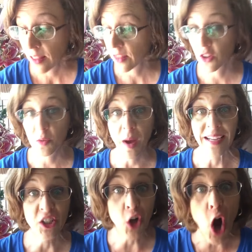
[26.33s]
There's my
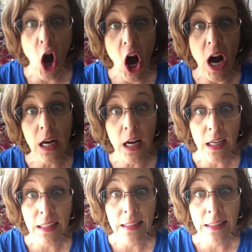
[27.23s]
dog
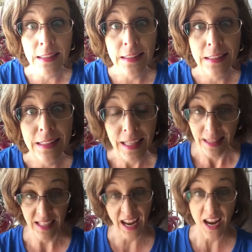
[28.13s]

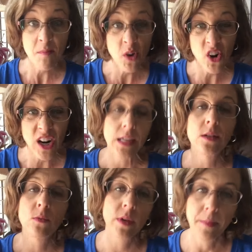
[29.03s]
the neighbor
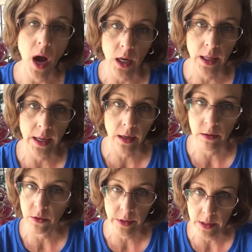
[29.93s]
is remodeling
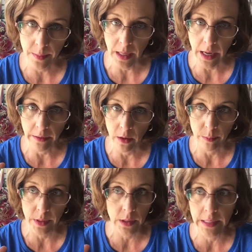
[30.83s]
or doing something, I don't know,
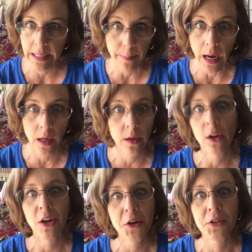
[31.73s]
building a
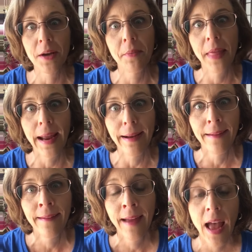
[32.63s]
bunker or something,
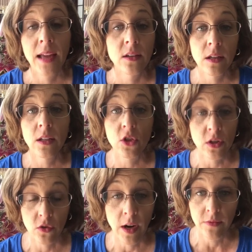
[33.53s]
and it
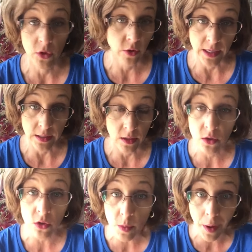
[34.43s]
just drives her crazy,
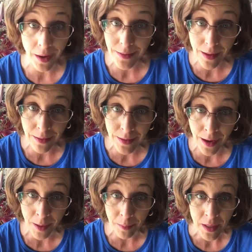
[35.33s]
so she barks all the
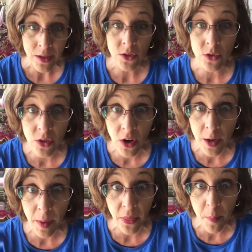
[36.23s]
time. So sorry
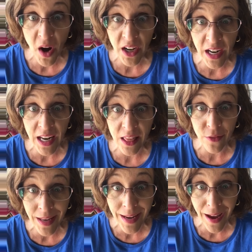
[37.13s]
about the barking in the
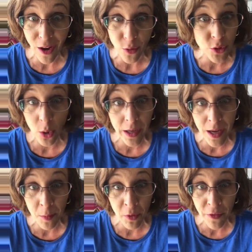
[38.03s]
video. Totally
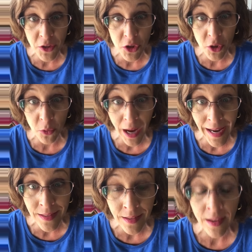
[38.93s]
unprofessional,
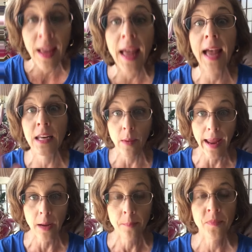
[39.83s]
right?
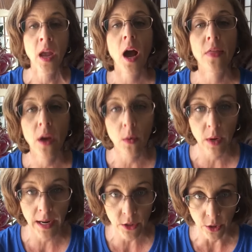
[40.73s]
Anyway, I thought what
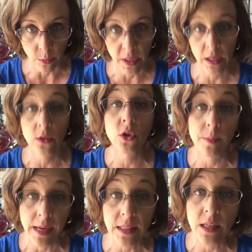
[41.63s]
I'd do because you're
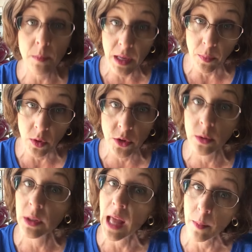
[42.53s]
amazing people
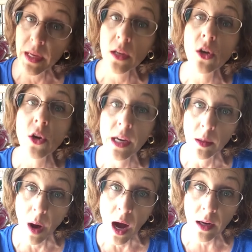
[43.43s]
to allow me in your
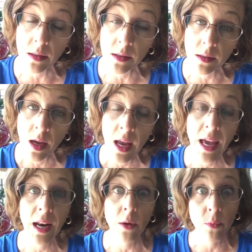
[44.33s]
inbox,
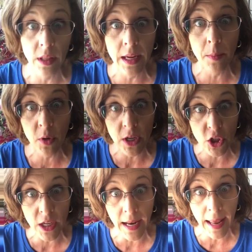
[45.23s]
and I really
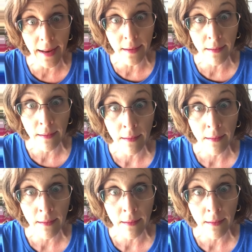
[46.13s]
appreciate it.